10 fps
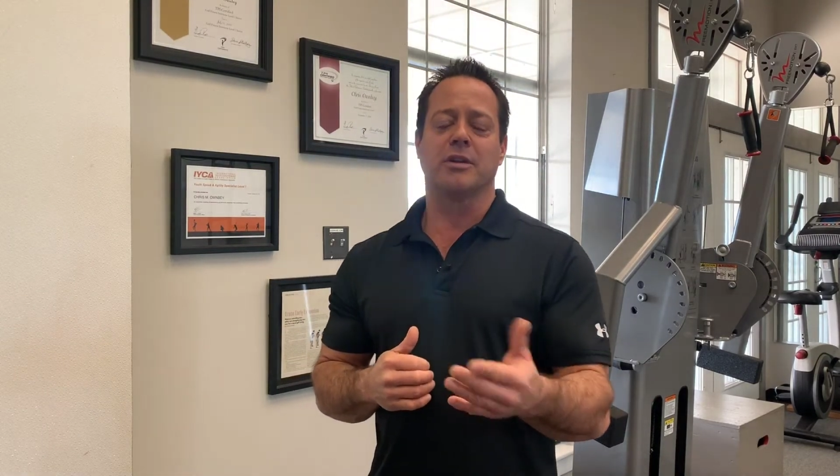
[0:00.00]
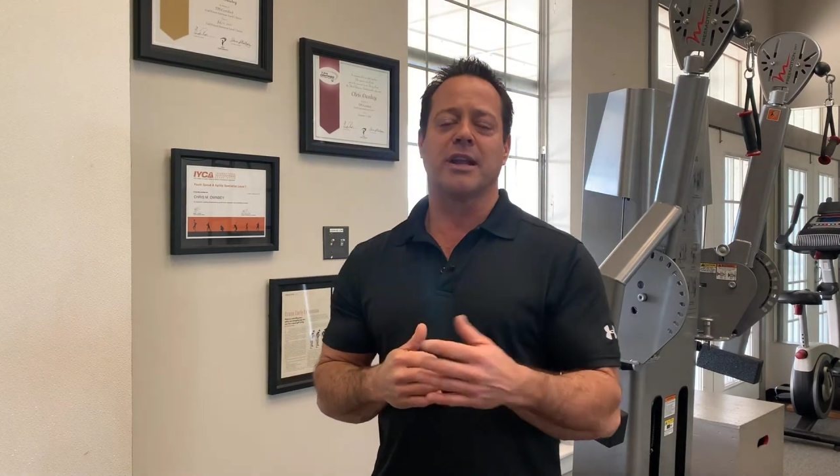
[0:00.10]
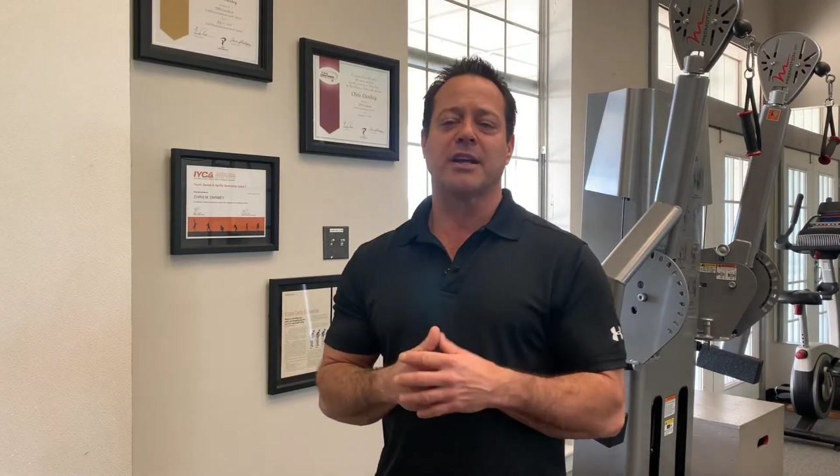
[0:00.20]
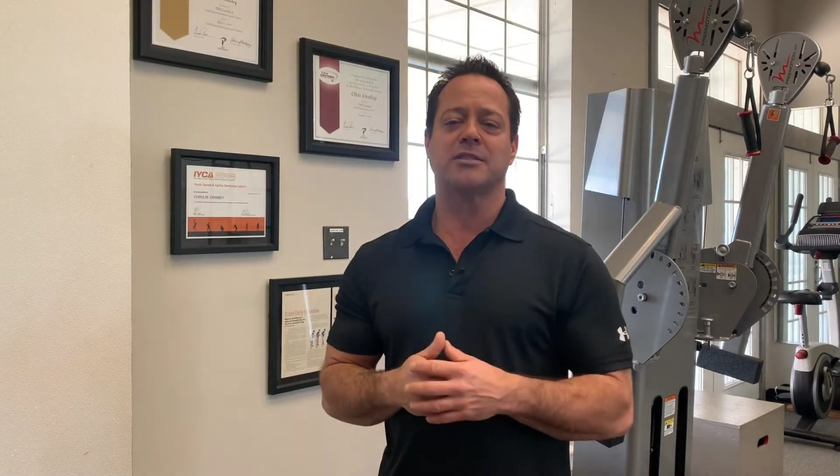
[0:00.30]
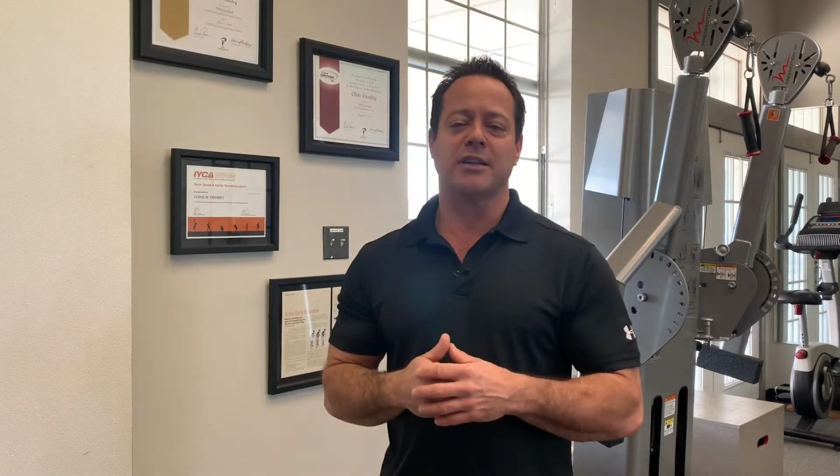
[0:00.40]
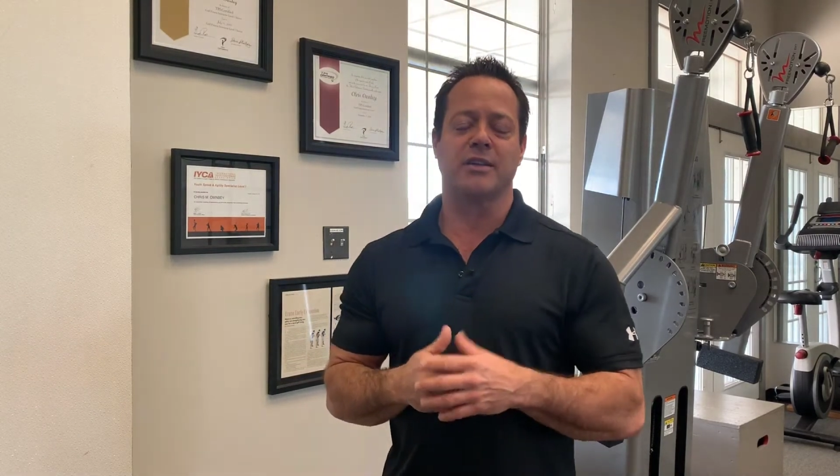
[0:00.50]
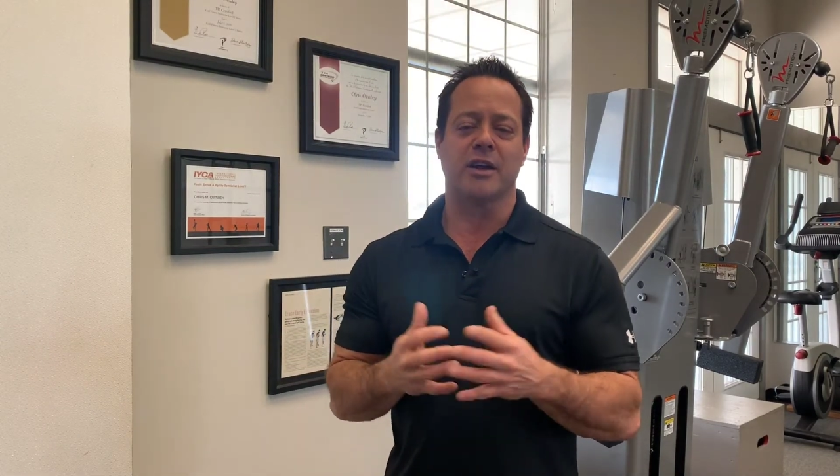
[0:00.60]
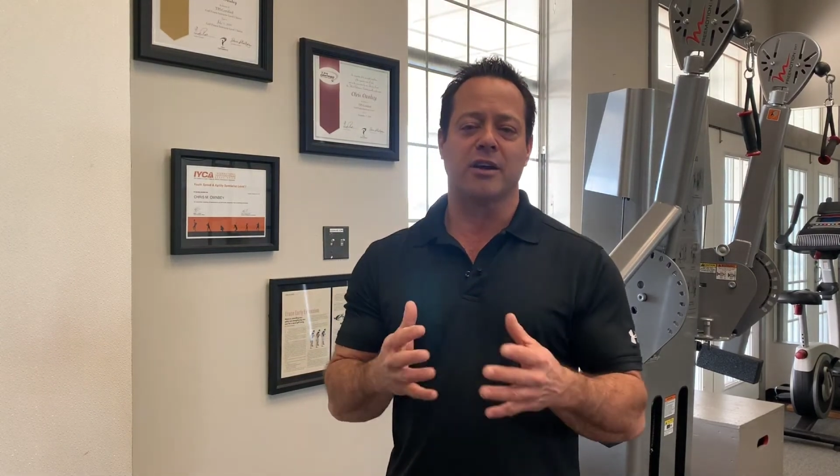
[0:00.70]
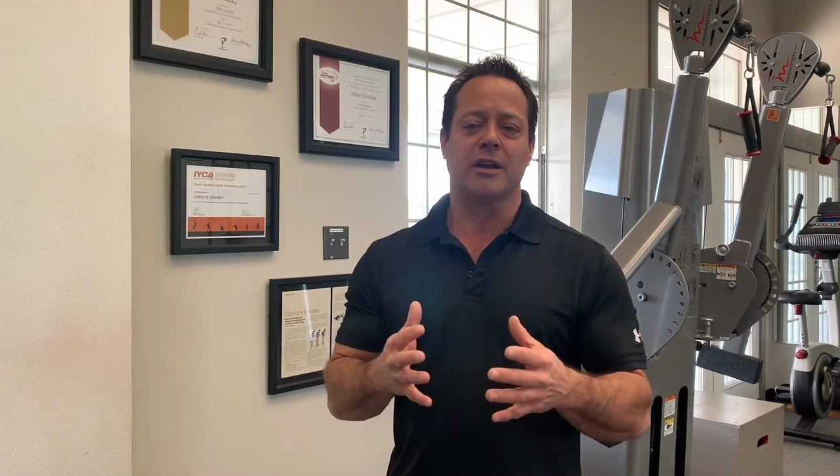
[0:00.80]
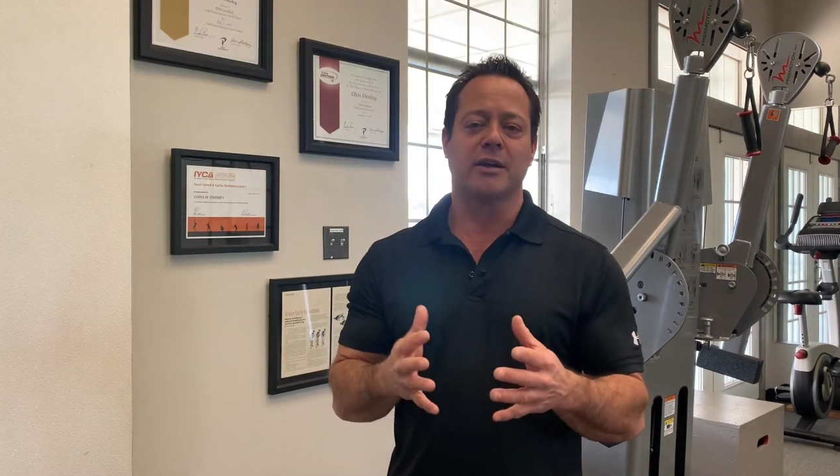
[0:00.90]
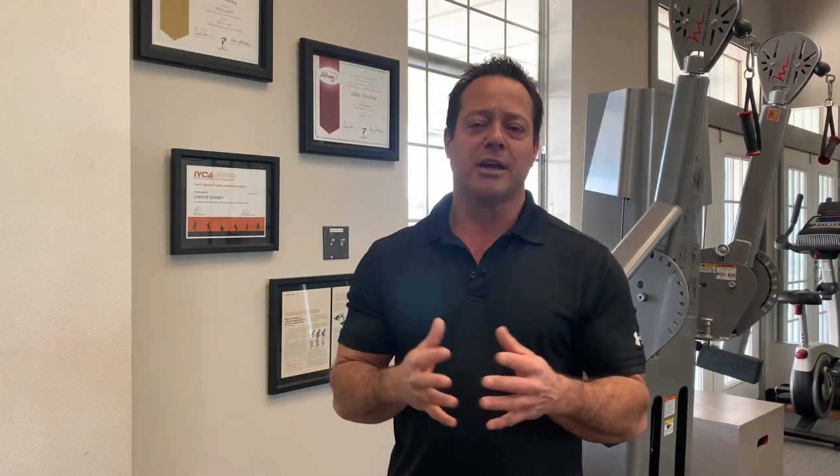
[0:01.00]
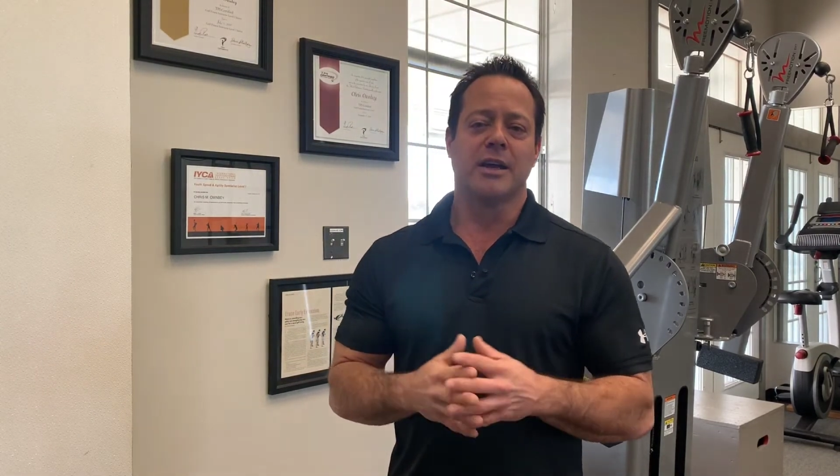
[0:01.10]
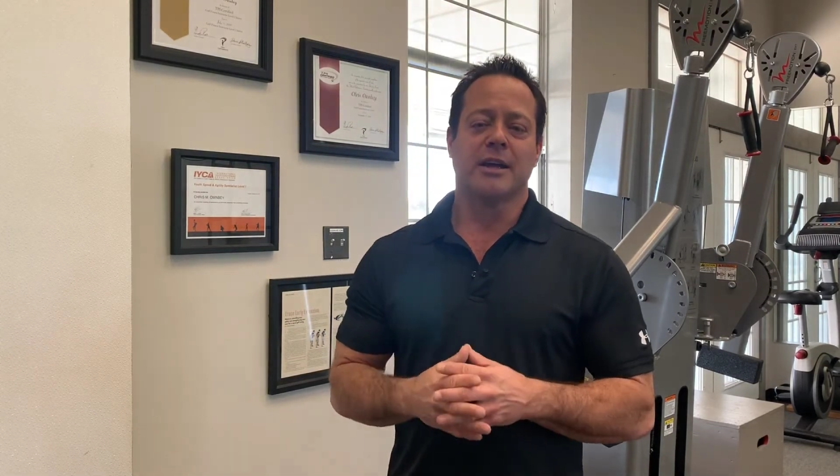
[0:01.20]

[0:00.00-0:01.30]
and actually there I